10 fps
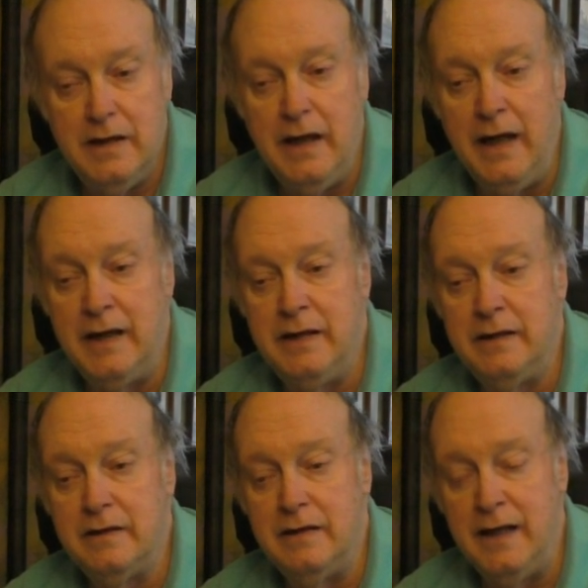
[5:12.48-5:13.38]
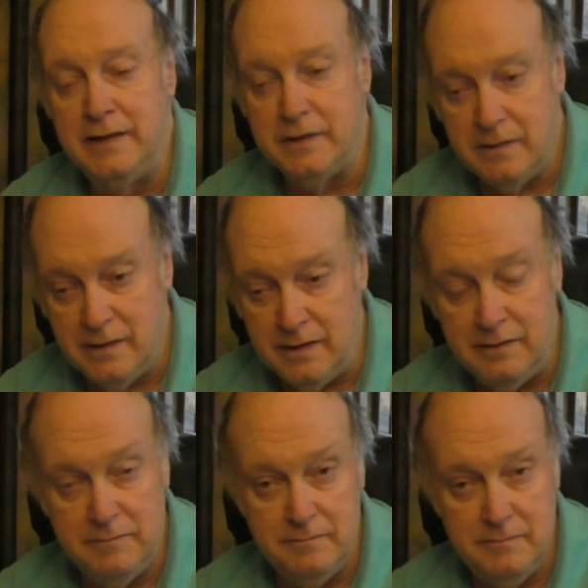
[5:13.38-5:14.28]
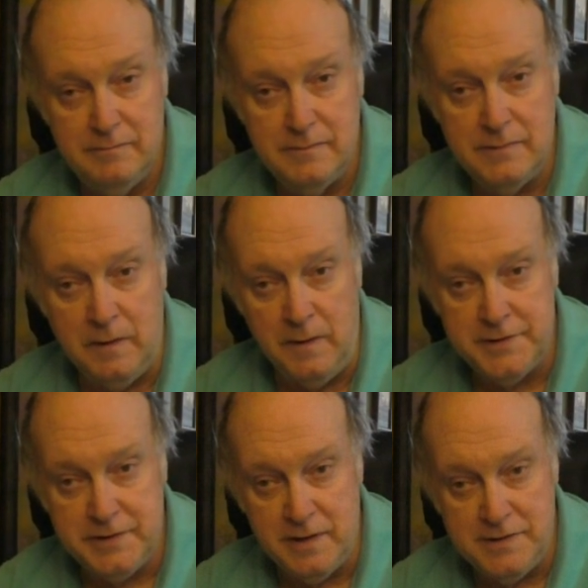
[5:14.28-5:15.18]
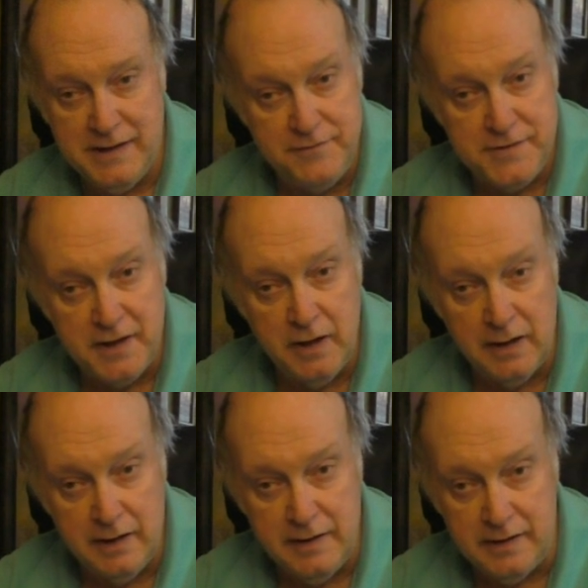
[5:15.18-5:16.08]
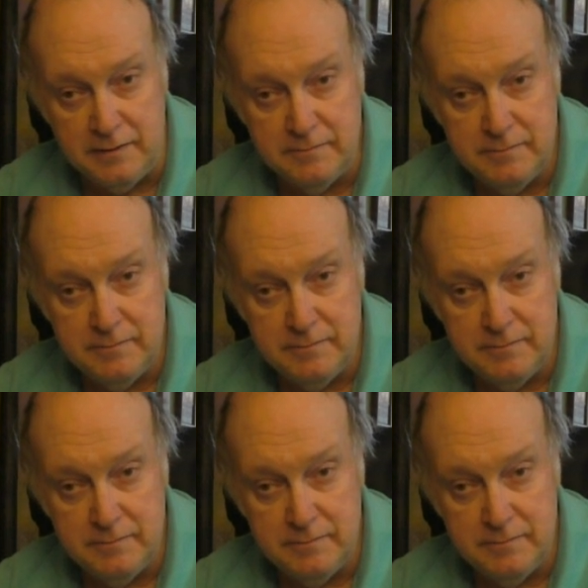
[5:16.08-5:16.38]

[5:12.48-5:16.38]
And at their heart, all stars have a singularity,